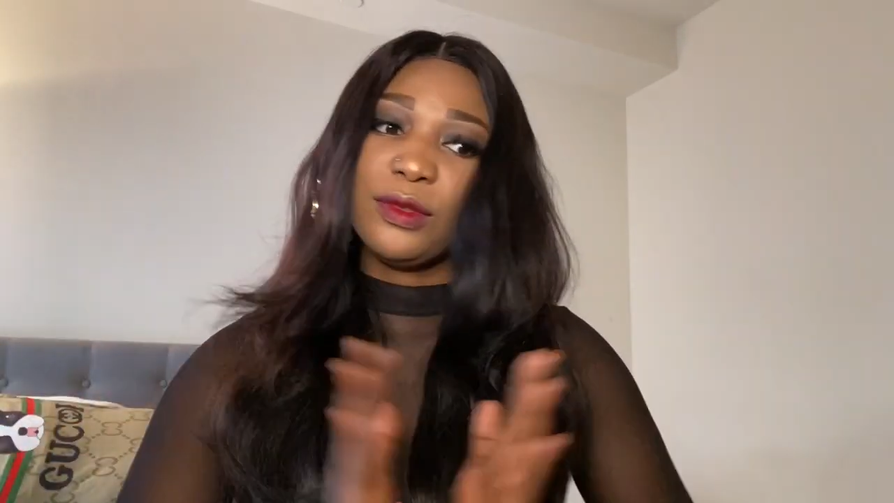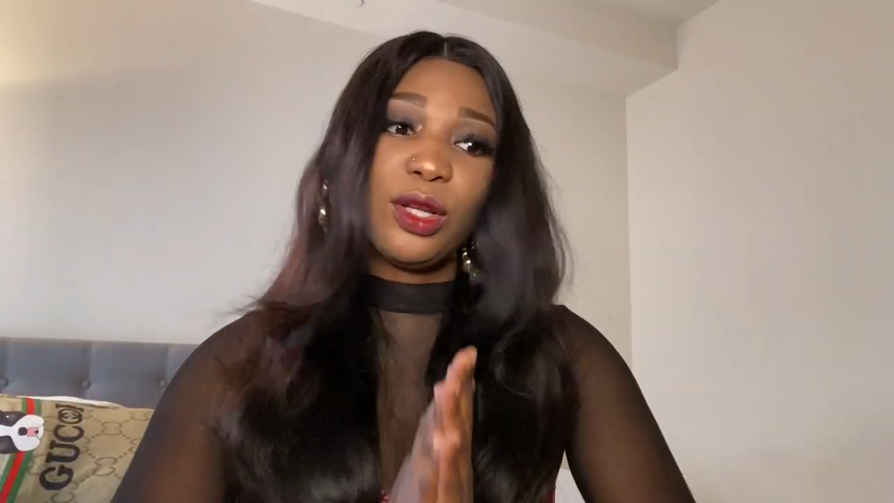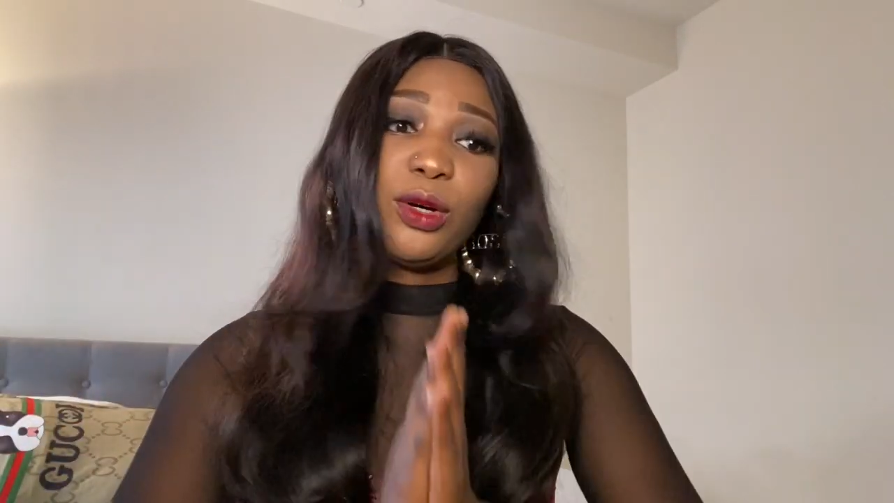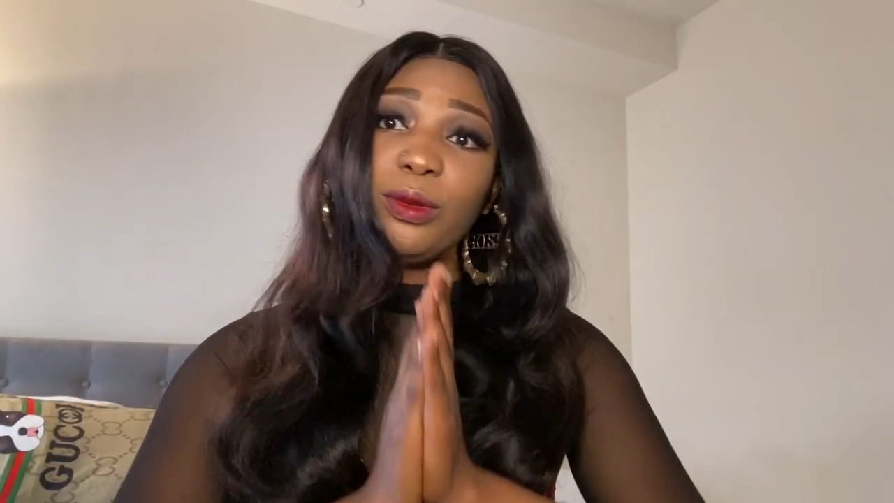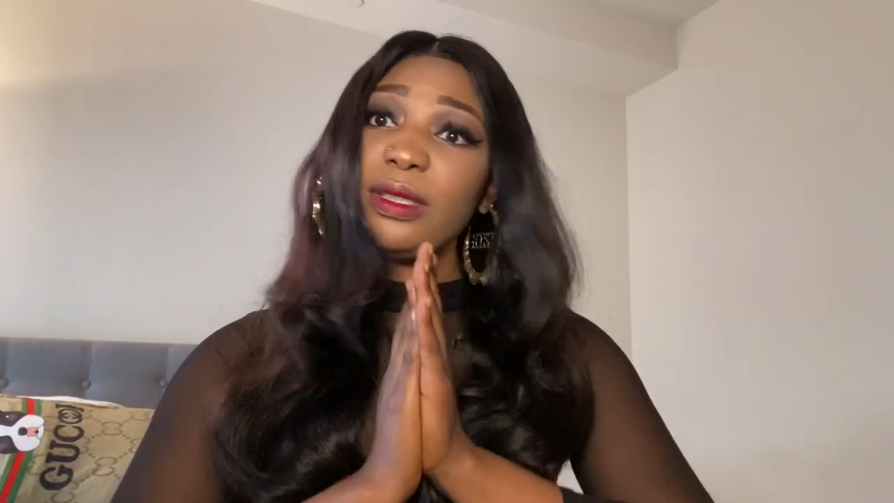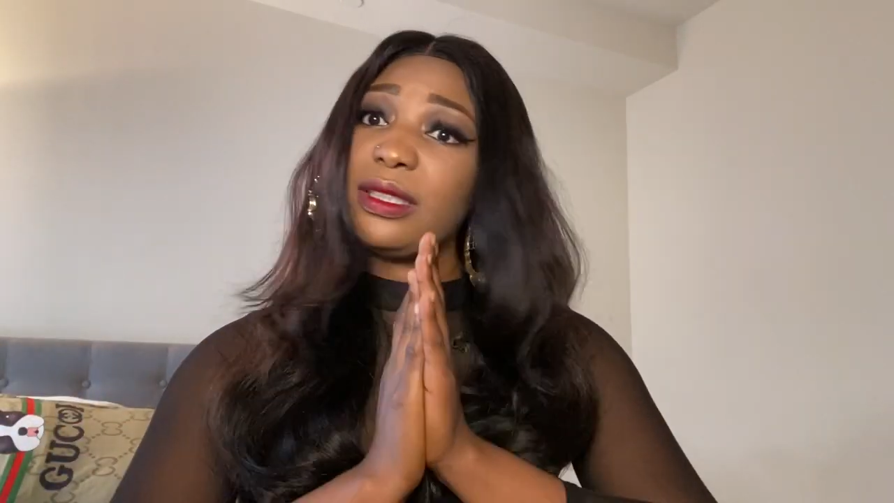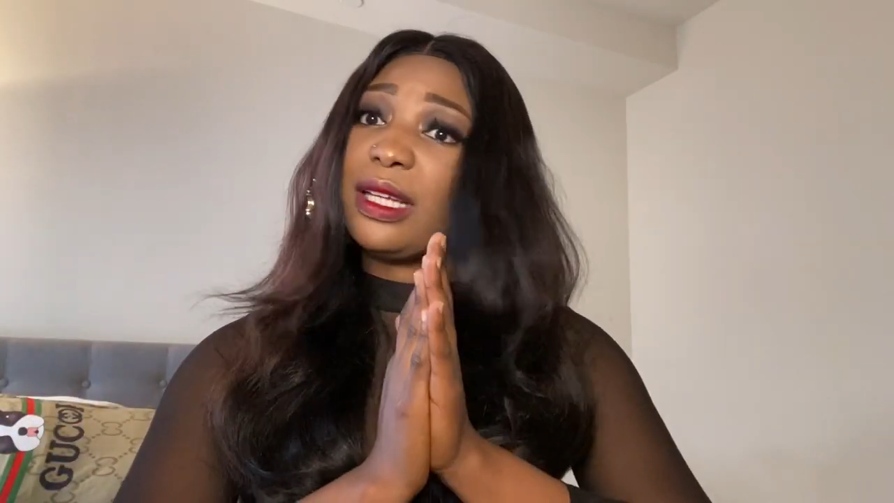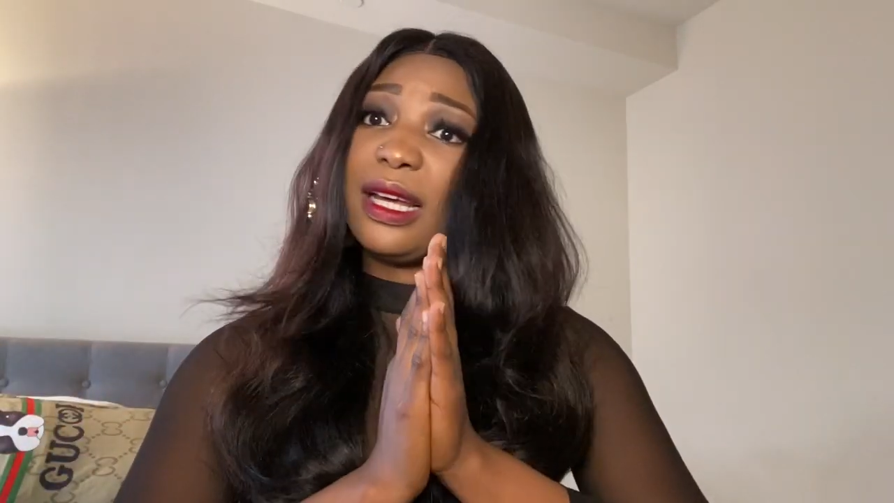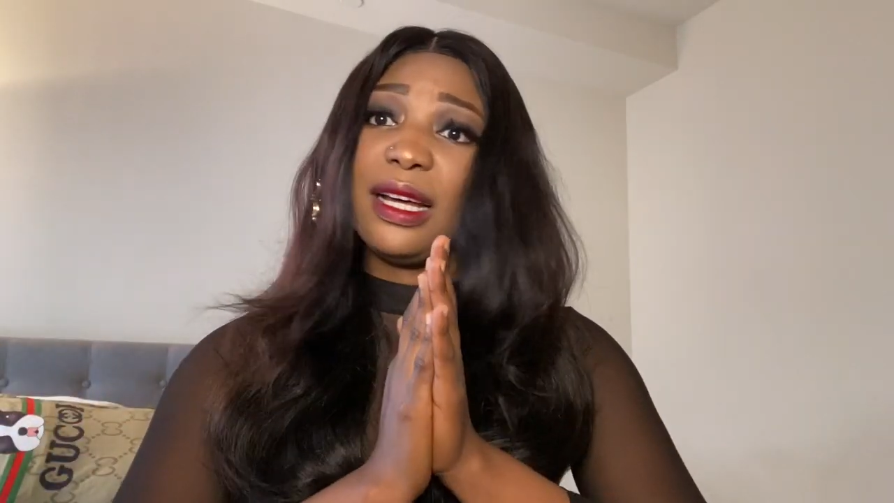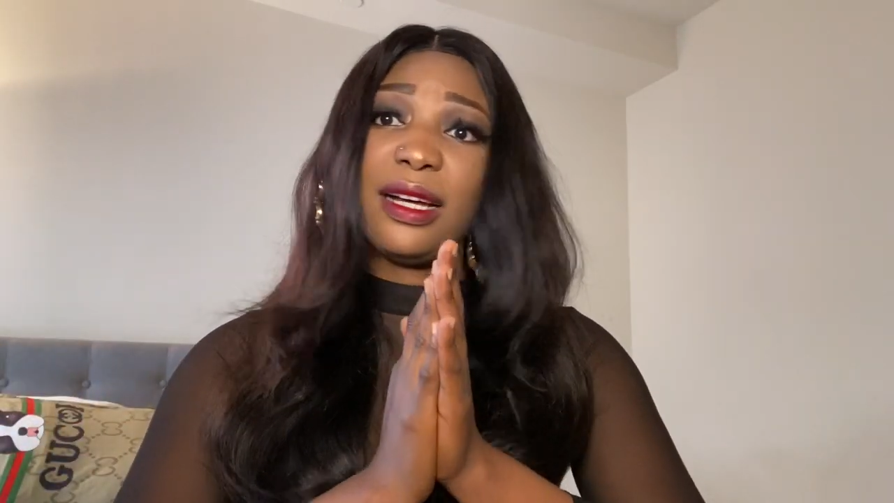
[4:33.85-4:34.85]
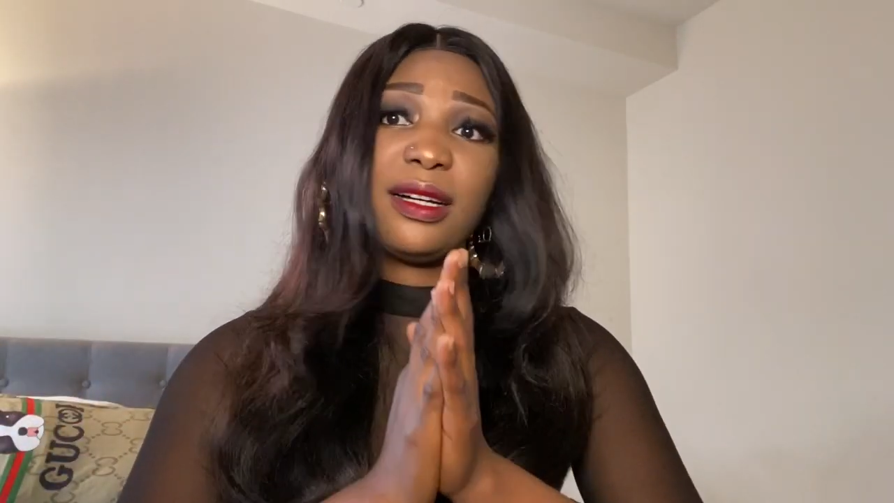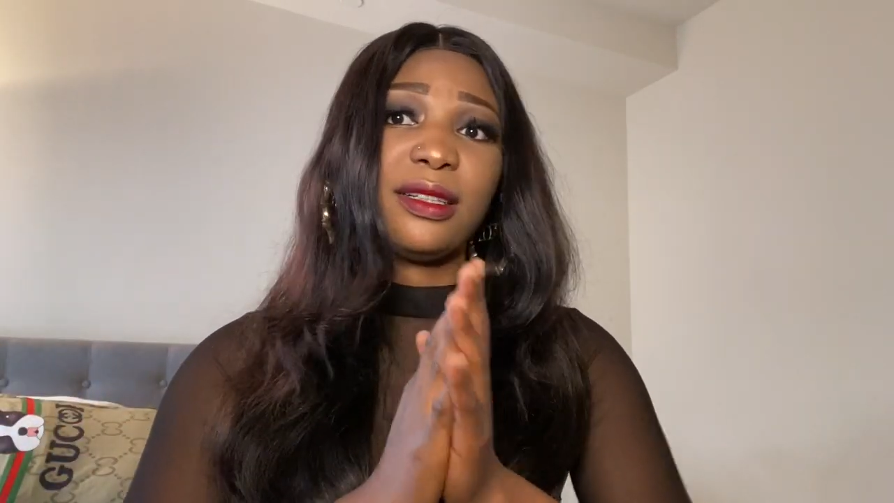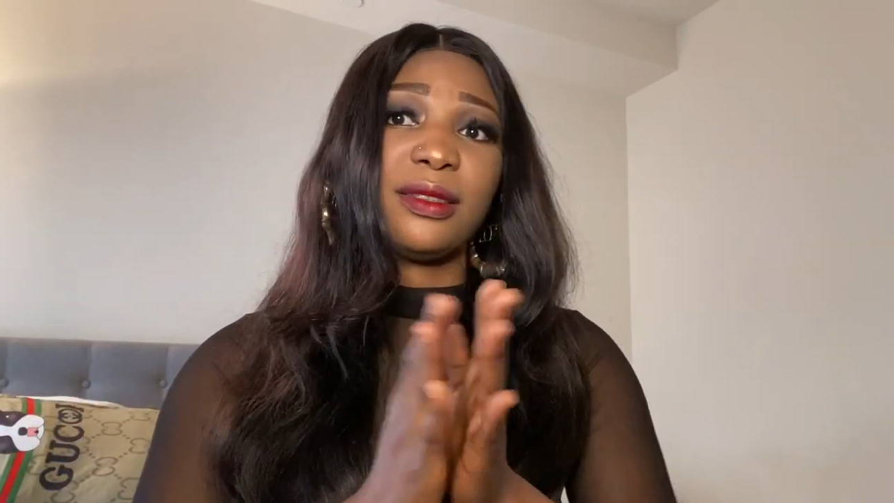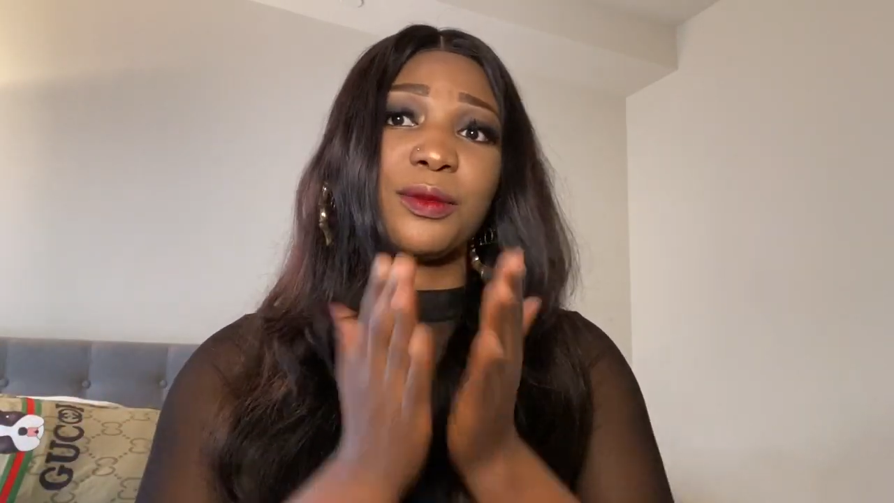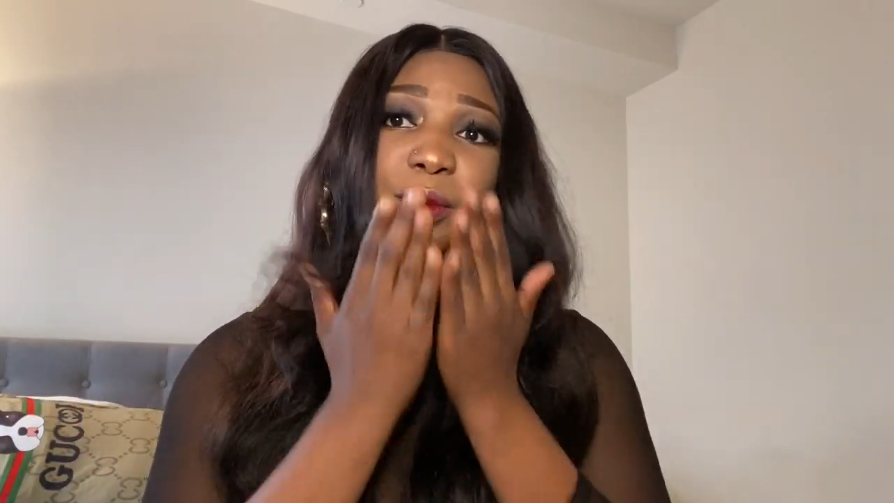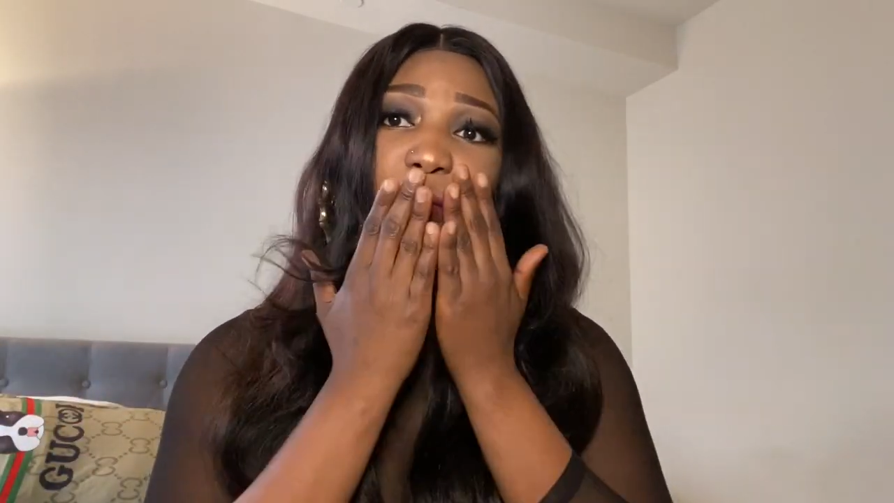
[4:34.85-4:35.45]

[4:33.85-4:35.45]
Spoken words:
No, this girl,